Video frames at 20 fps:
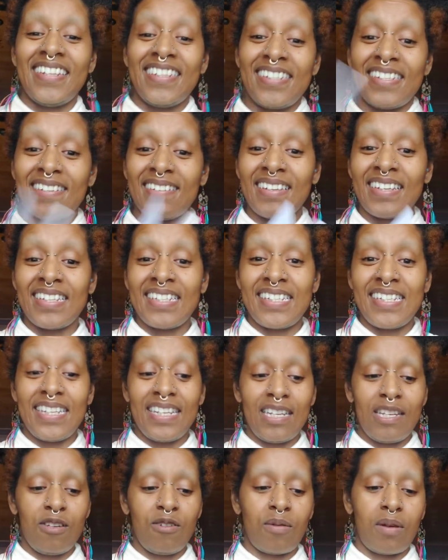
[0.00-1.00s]
So let's
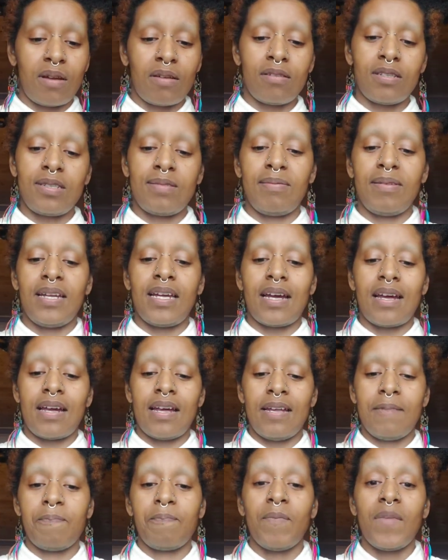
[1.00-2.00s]
see who else we
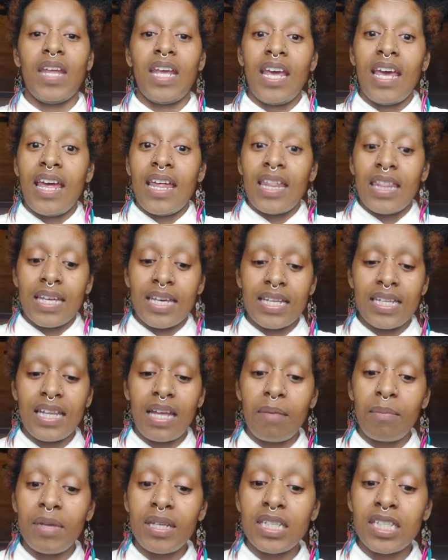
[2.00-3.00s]
got. The
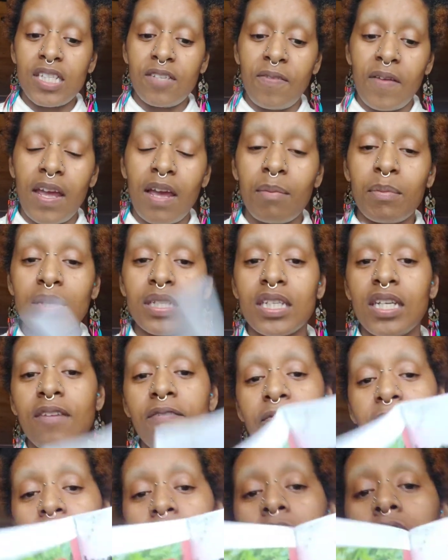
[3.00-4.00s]
Clemens
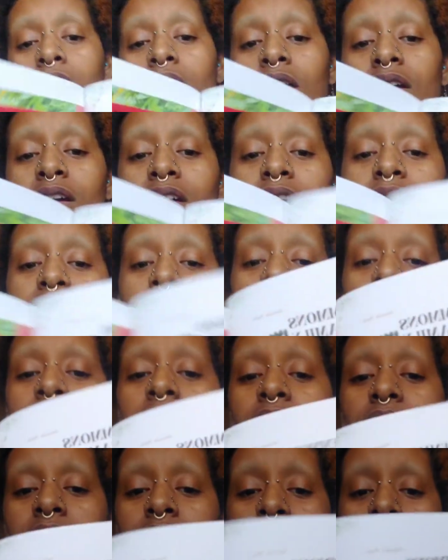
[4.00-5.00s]
Family
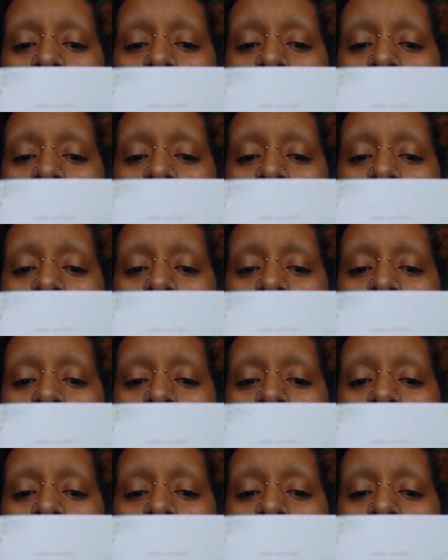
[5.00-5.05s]
Farm.